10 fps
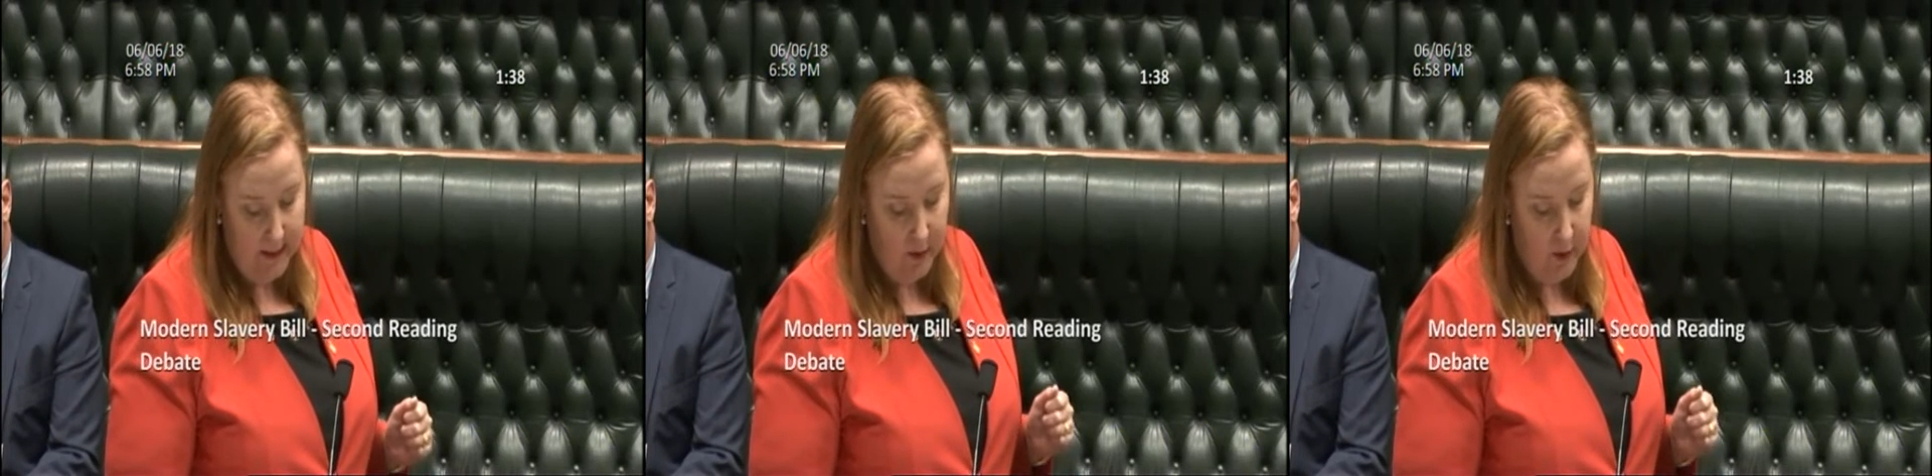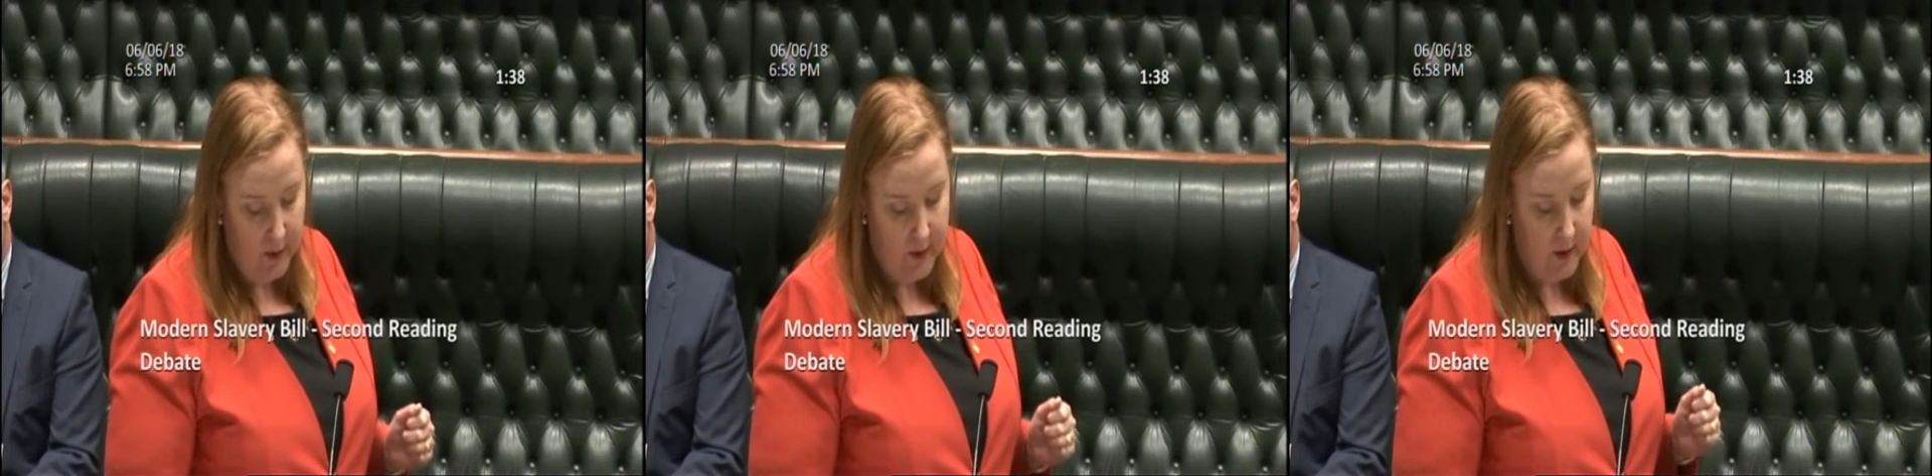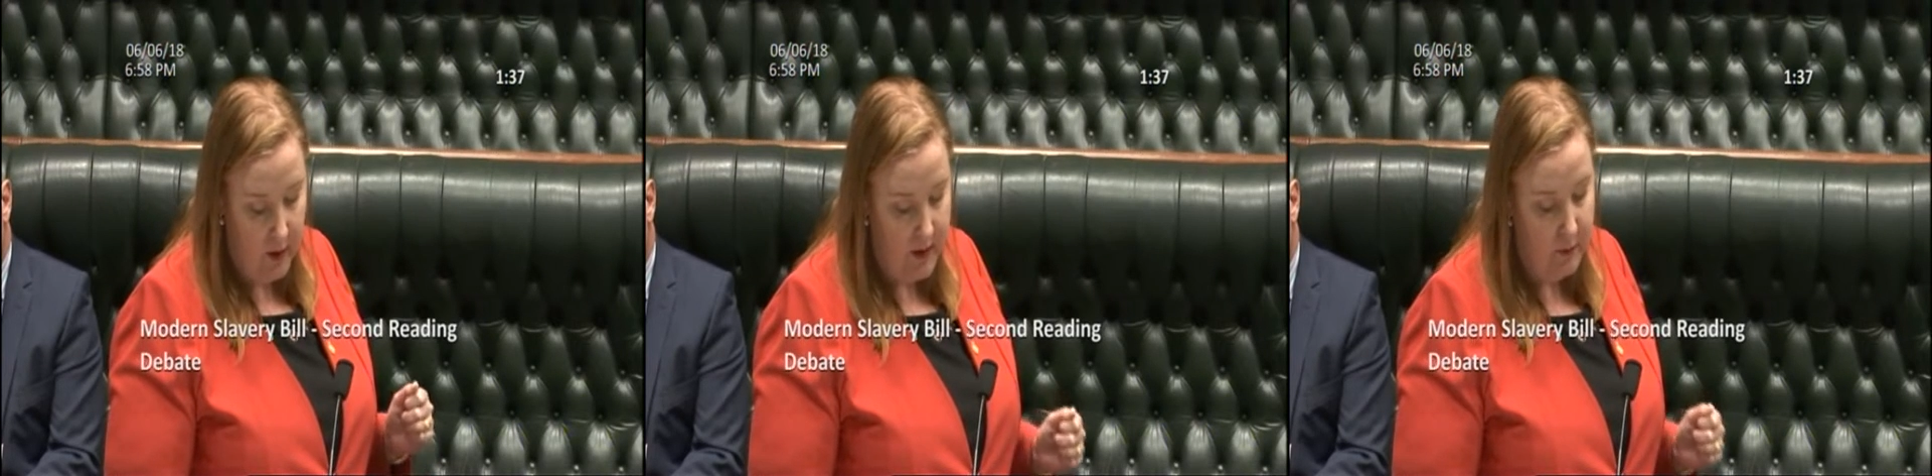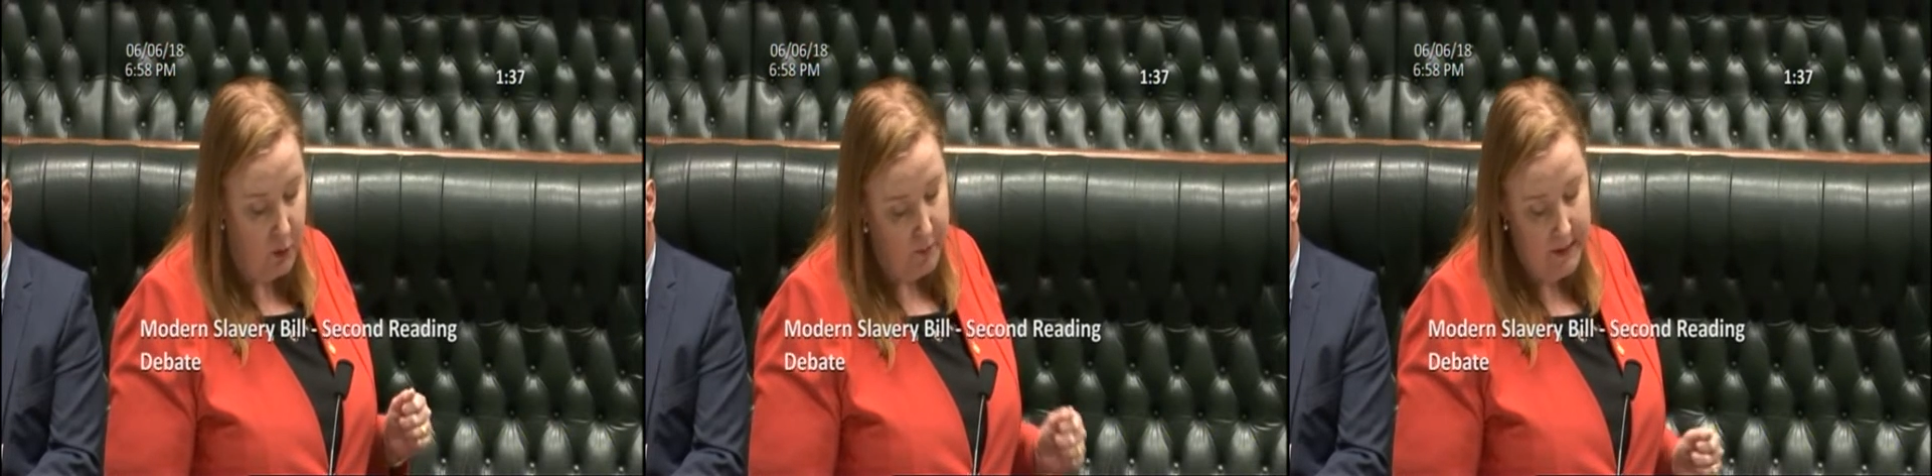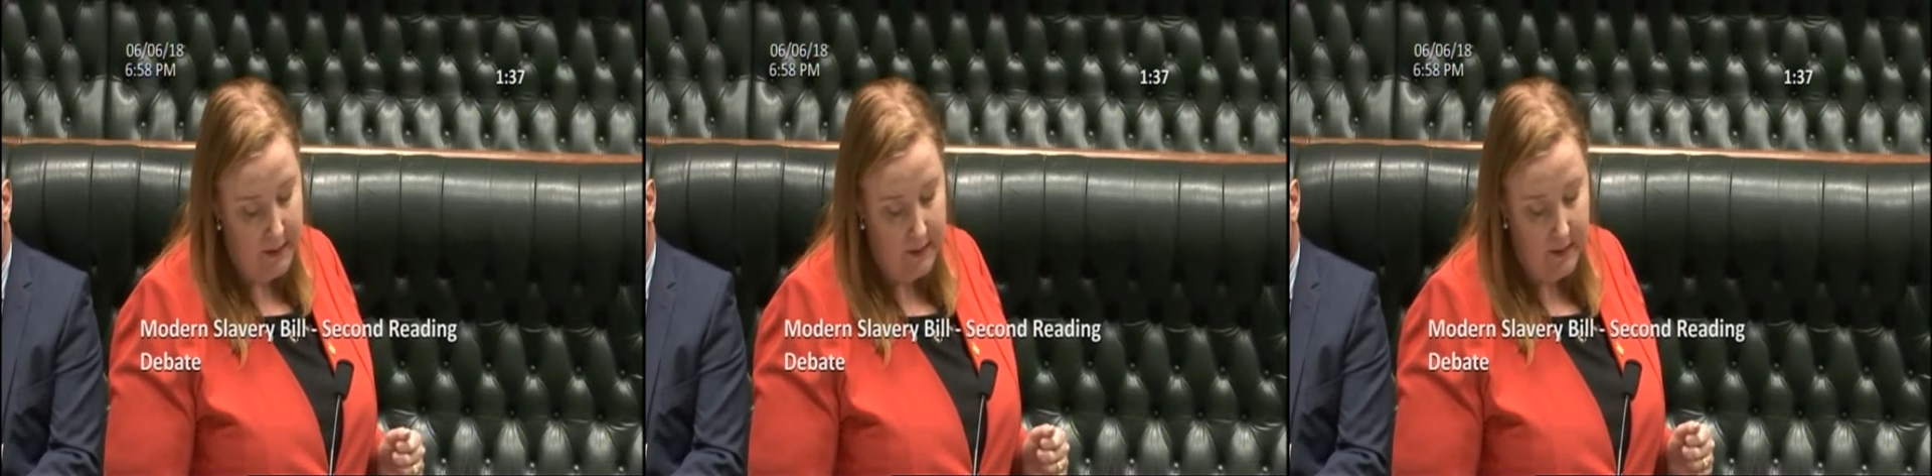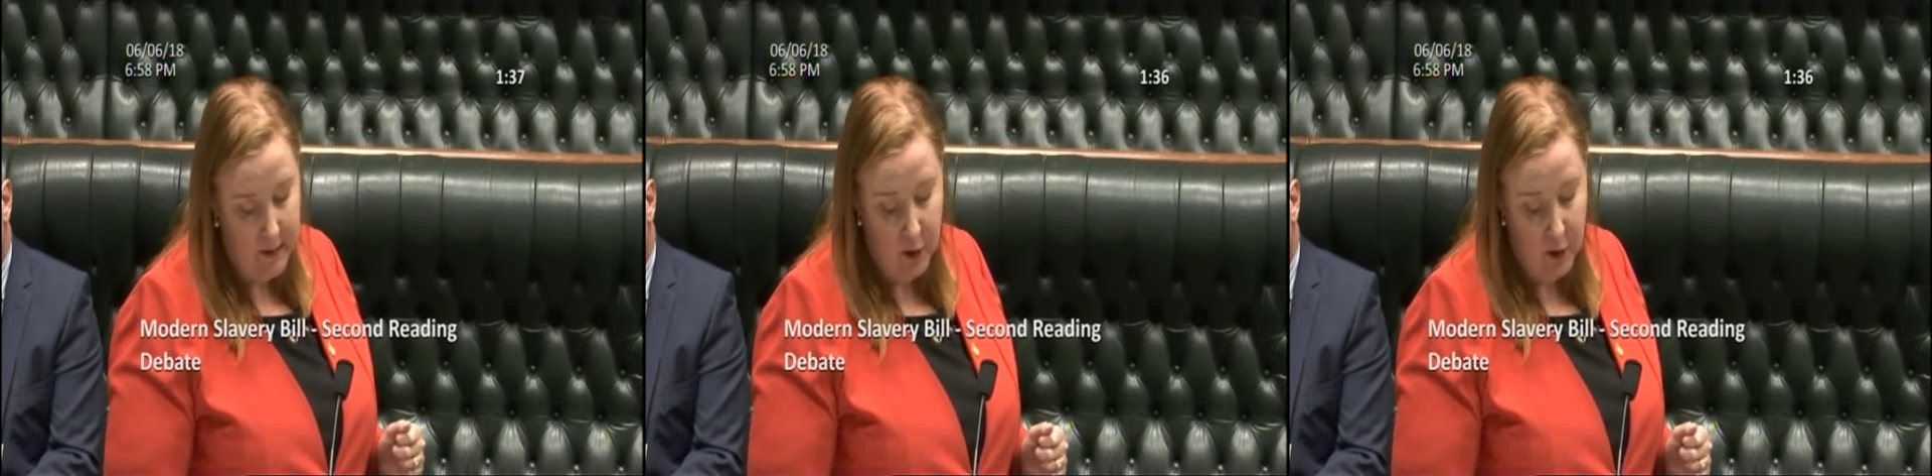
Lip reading: it hurts those small businesses